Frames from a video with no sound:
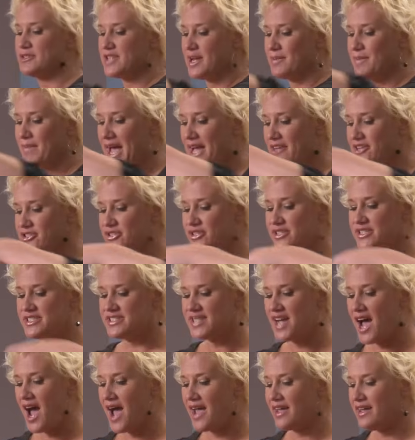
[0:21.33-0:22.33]
I'm actually
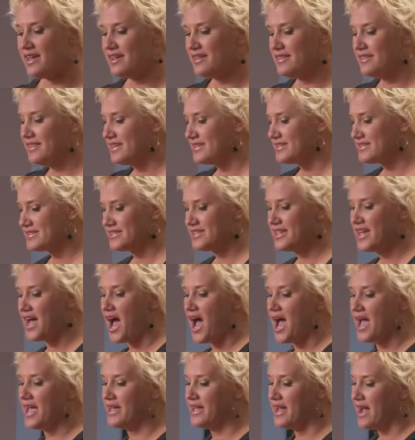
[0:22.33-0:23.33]
tying this
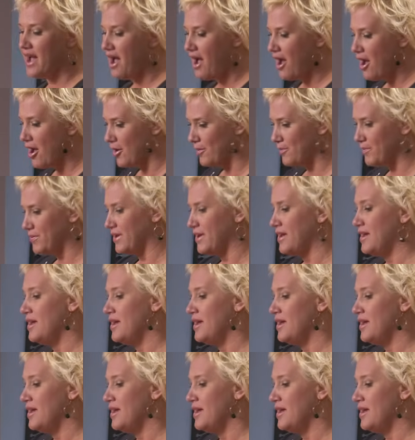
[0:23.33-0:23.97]
guy up